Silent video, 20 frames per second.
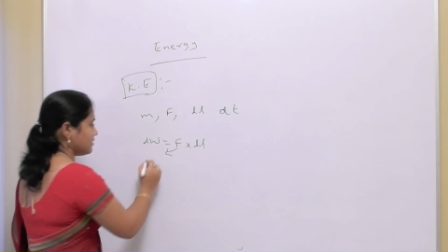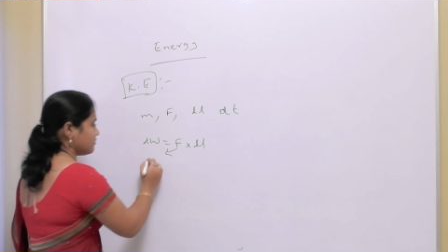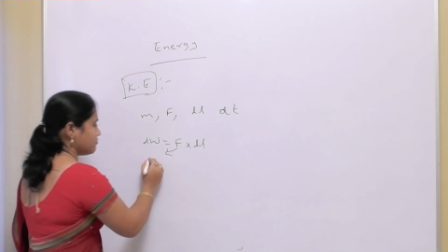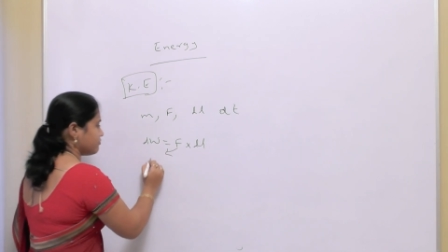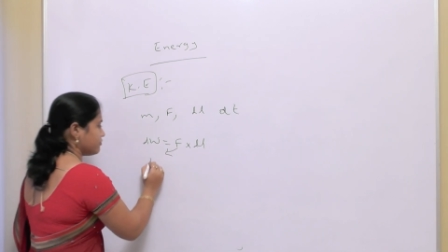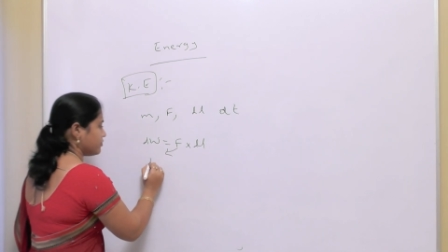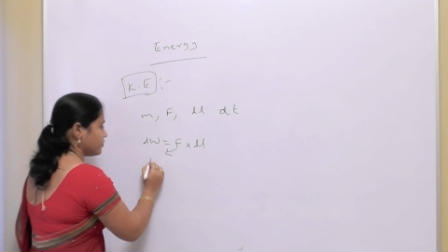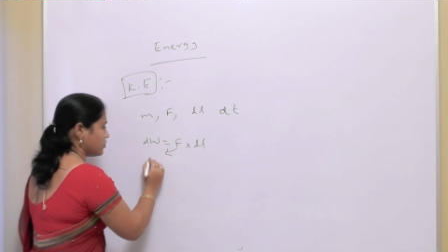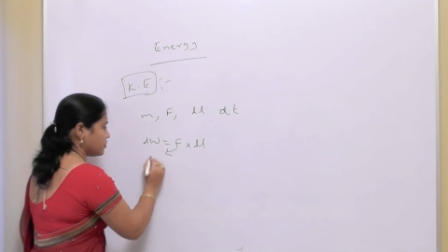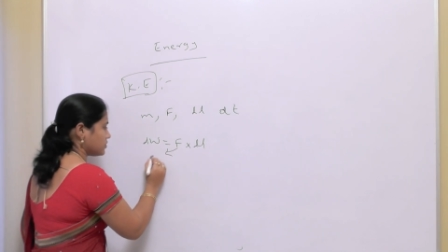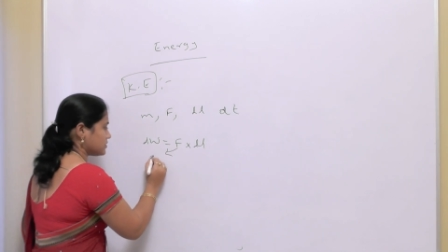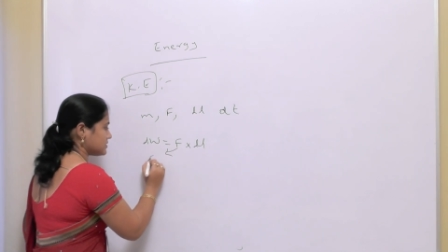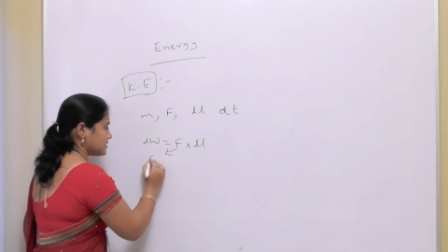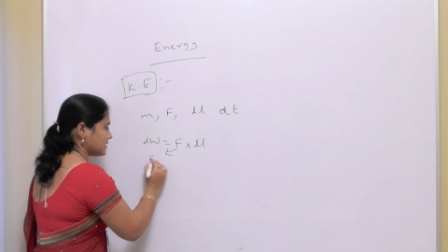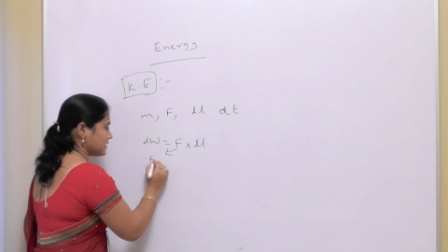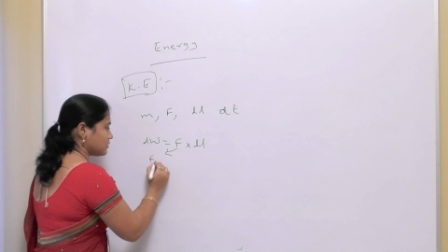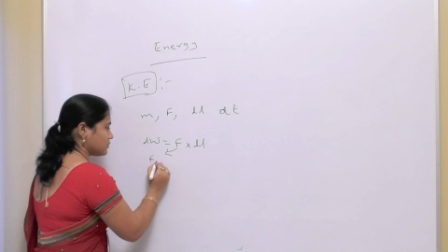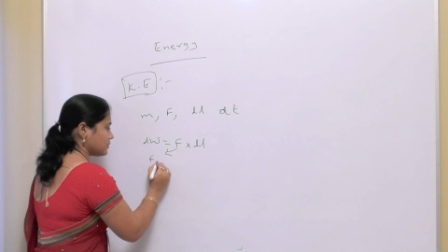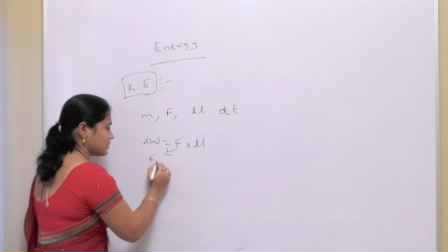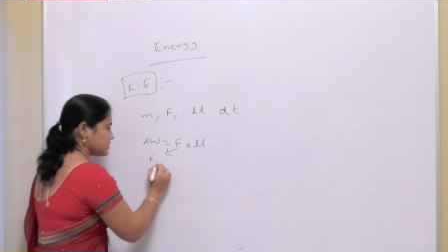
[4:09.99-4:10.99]
force
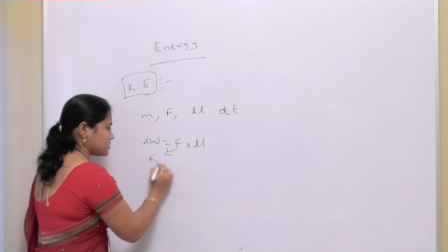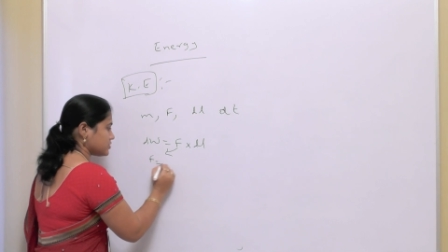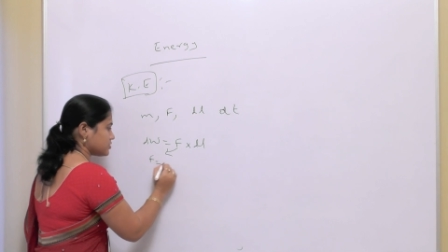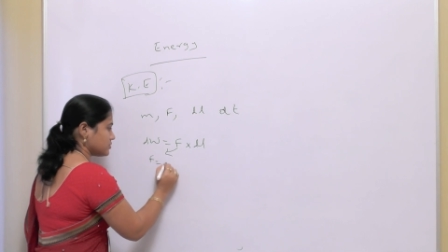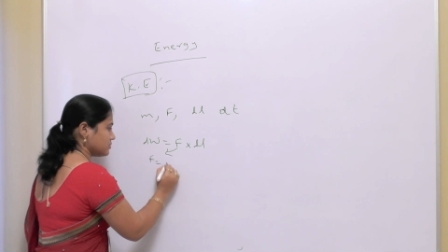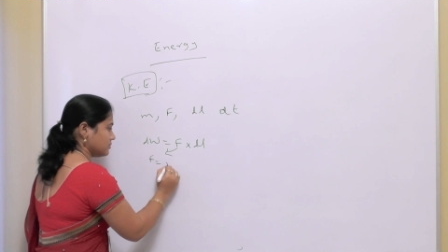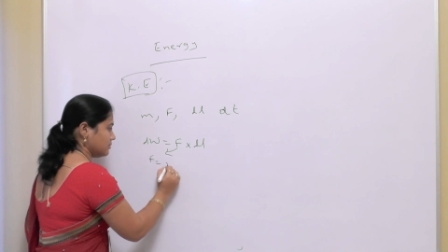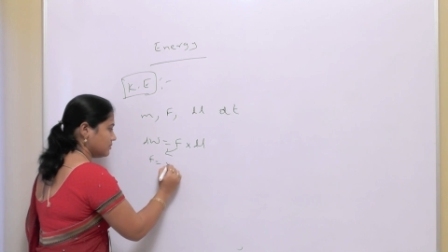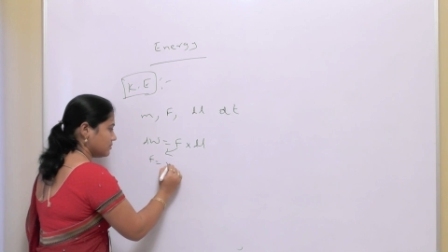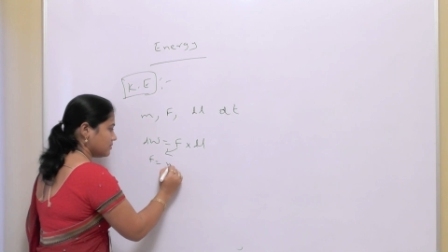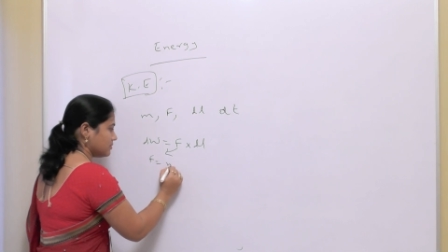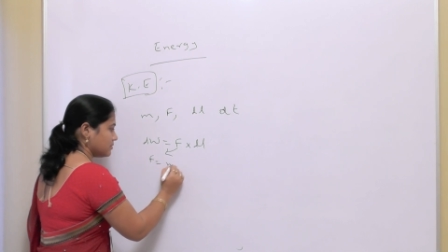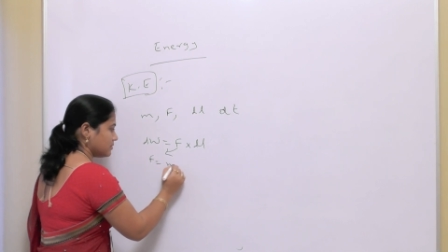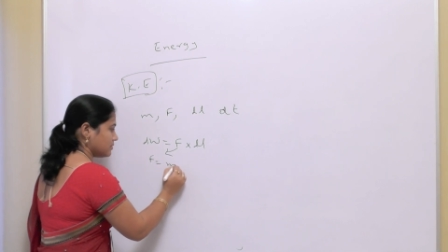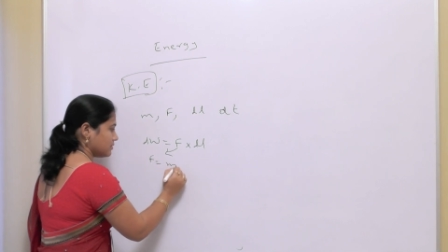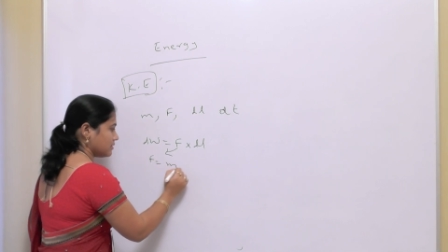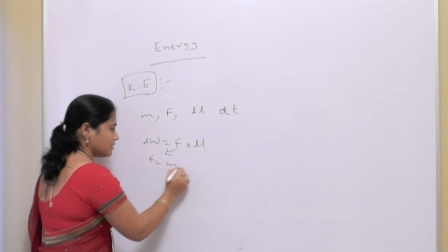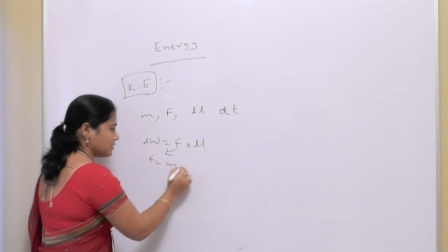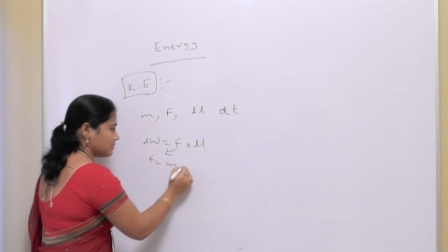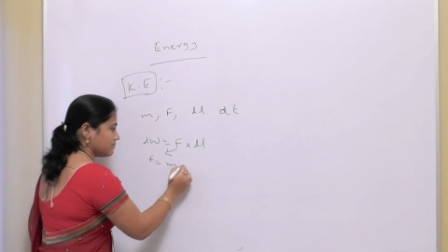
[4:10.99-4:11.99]
equals to
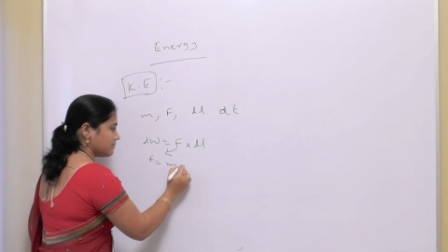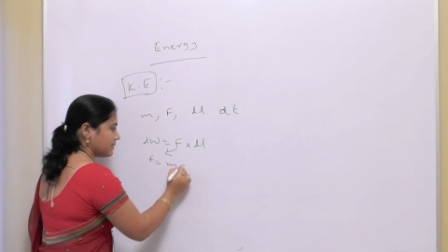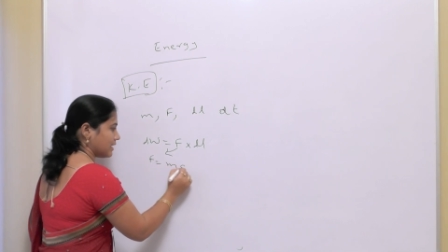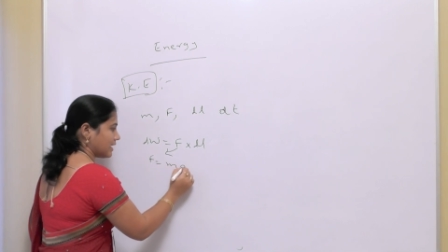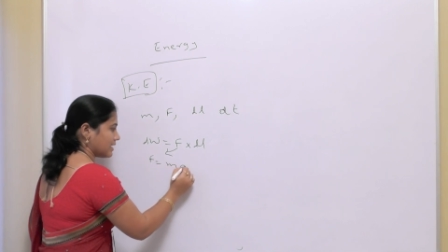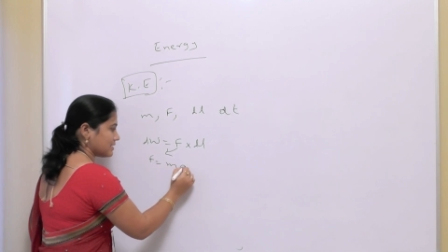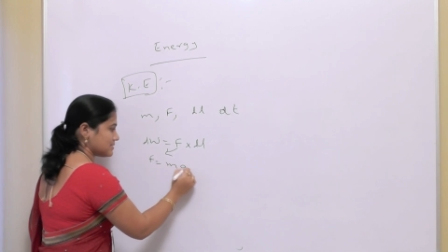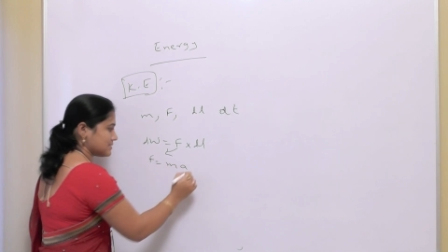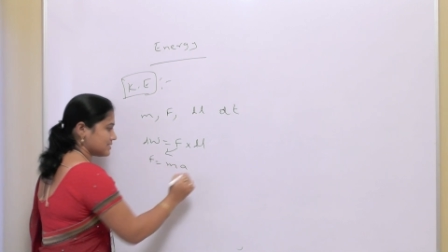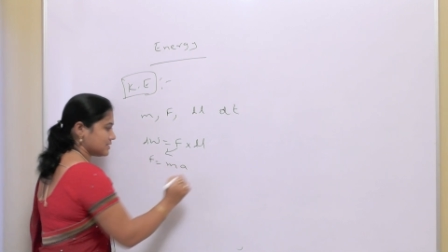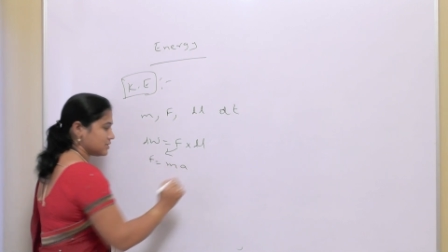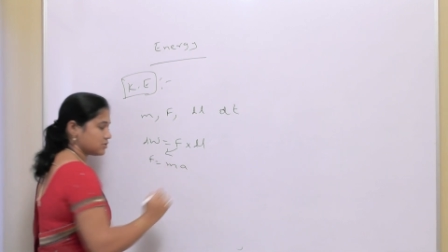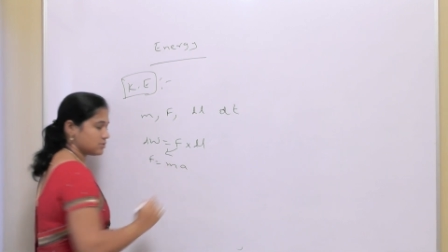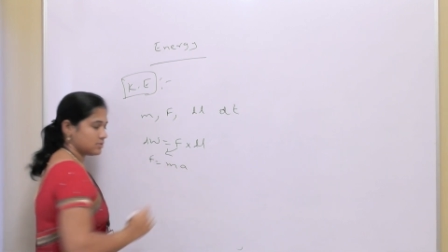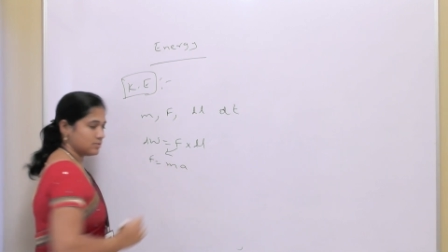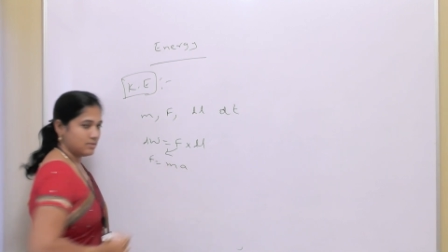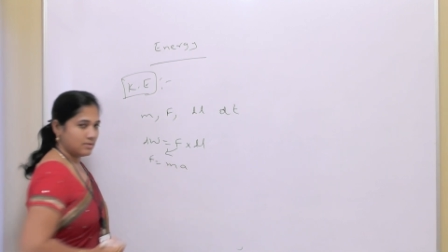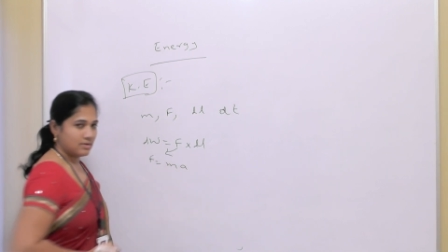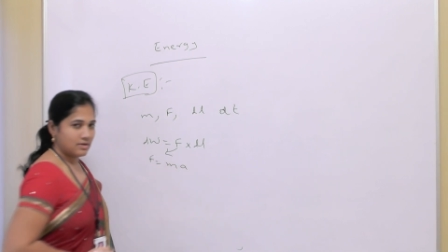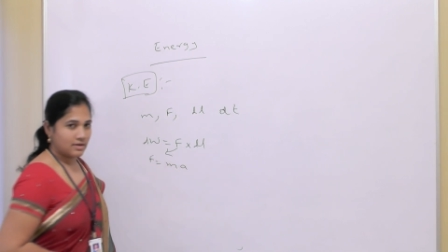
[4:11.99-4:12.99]
mass
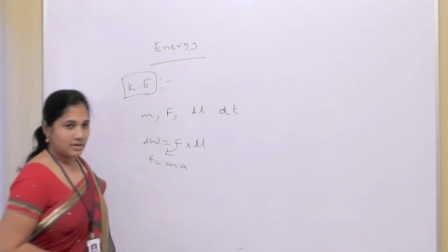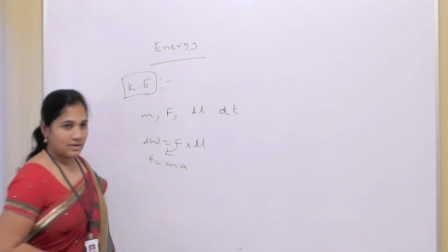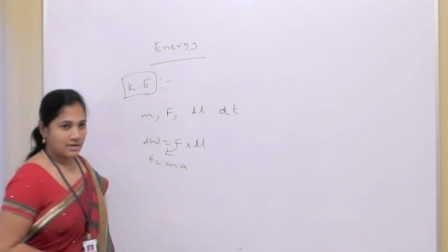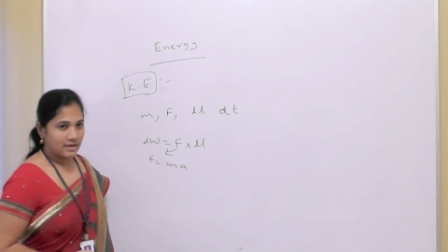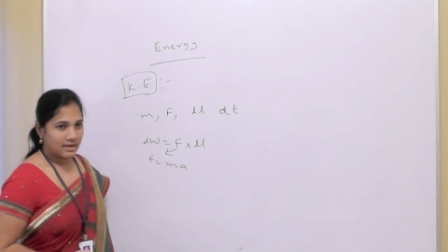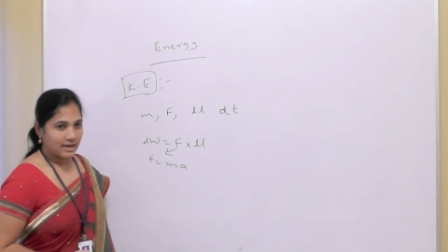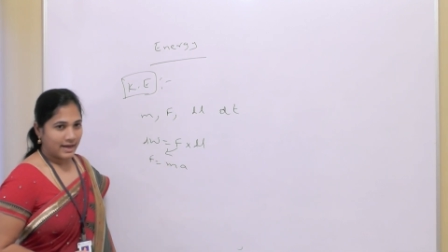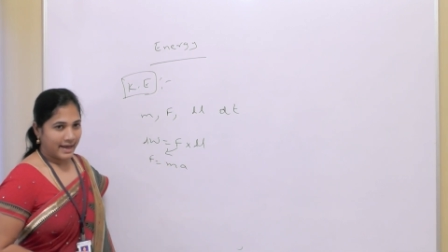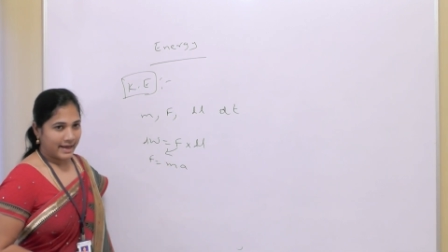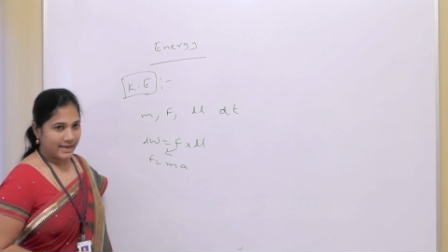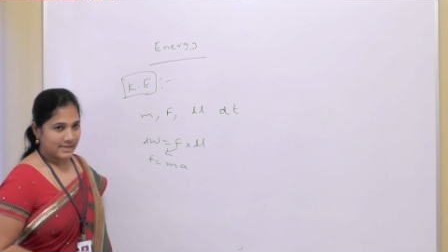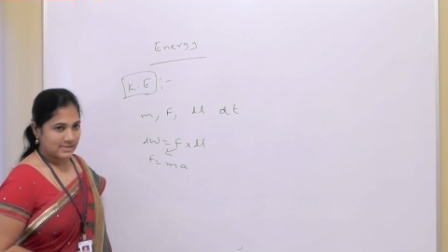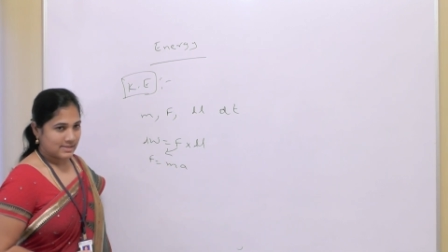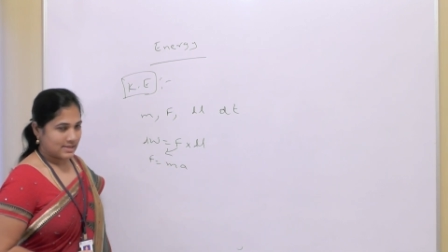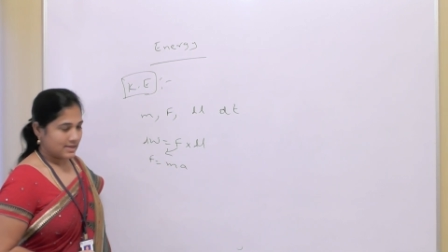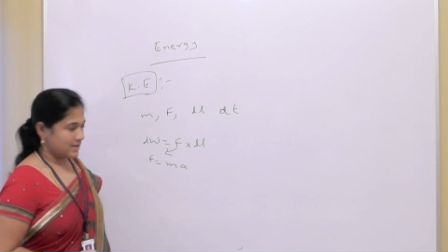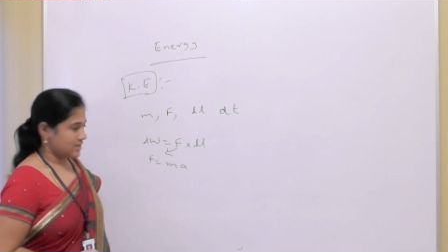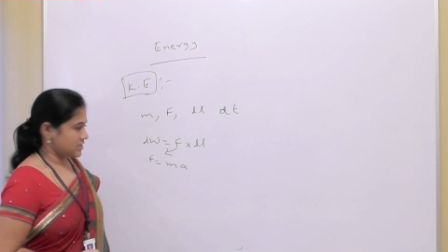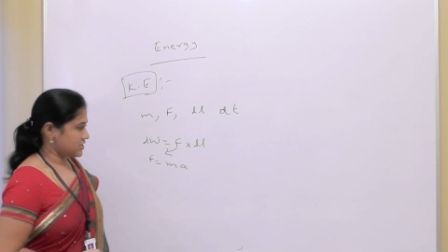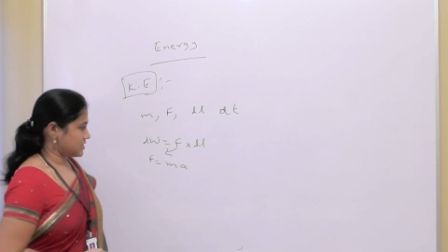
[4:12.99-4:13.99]
into
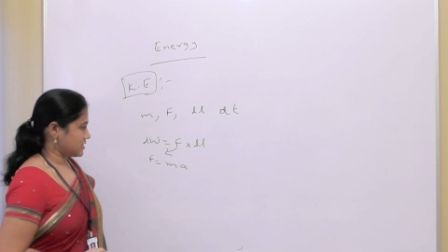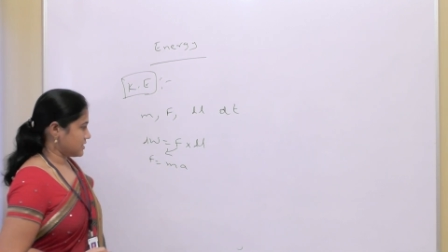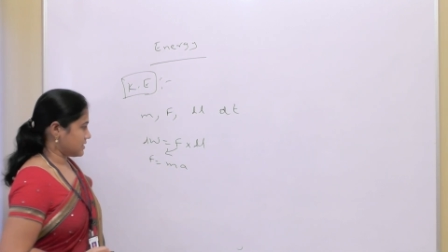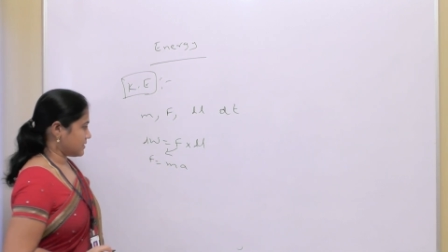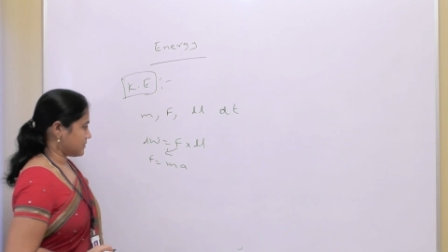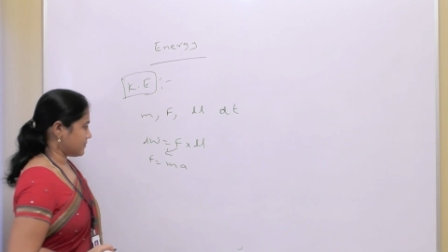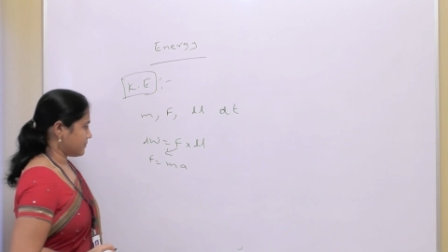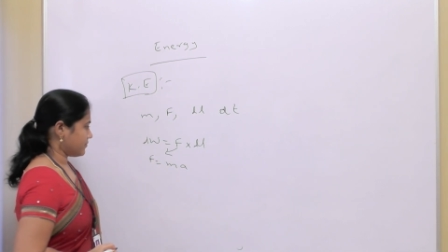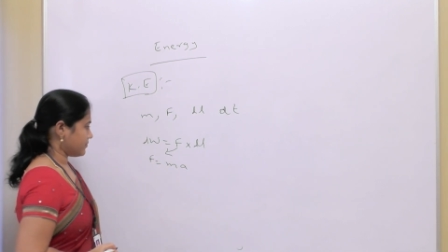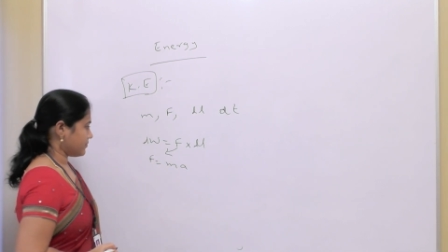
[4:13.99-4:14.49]
acceleration.